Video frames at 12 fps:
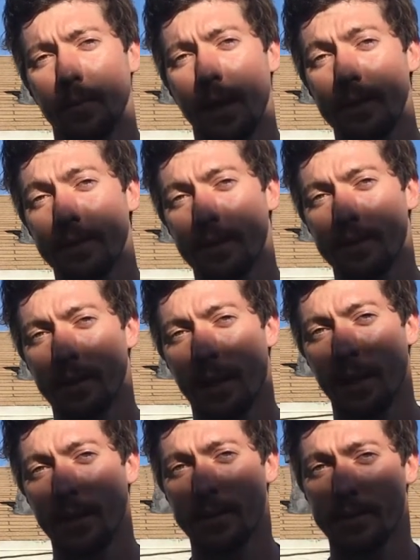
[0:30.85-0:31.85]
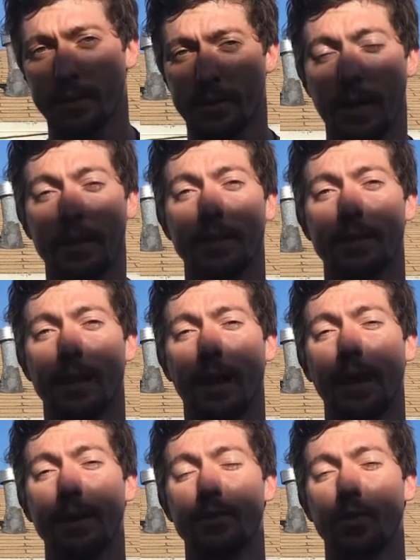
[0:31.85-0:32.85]
pesticides,
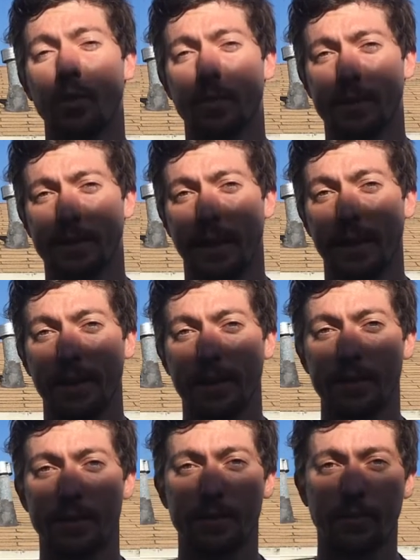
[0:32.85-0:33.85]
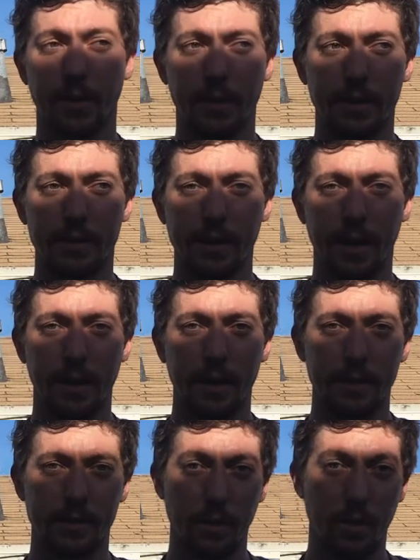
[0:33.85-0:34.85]
insecticides, herbicides,
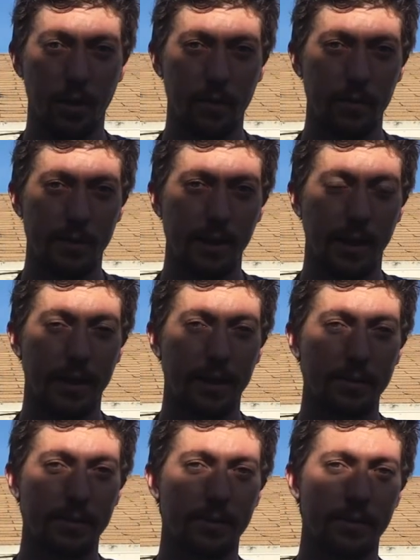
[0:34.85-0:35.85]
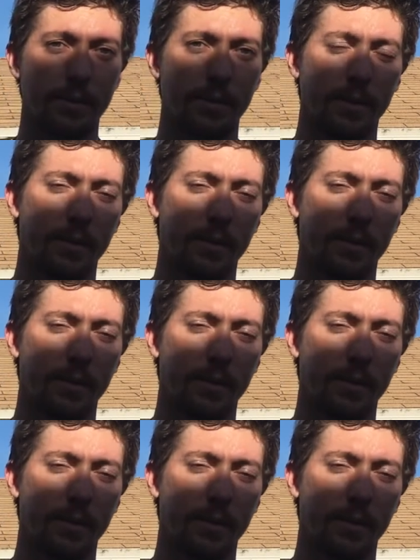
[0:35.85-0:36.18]
fungicides, larvicides,